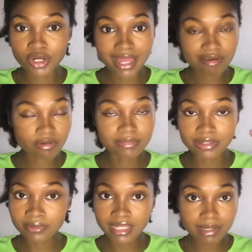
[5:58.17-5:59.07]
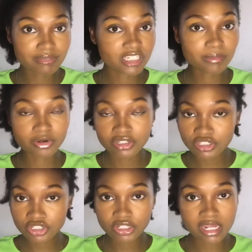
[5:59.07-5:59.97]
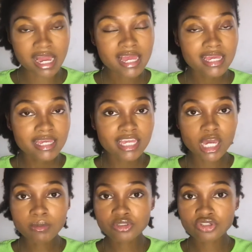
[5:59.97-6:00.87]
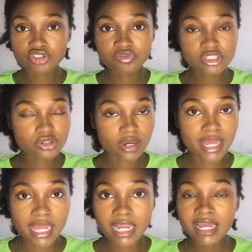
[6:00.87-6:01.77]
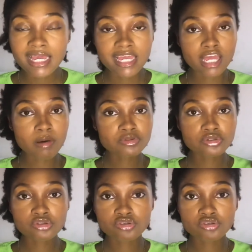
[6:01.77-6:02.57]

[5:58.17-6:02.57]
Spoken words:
From the name, deep conditioner, it helps you to treat your hair. It helps you to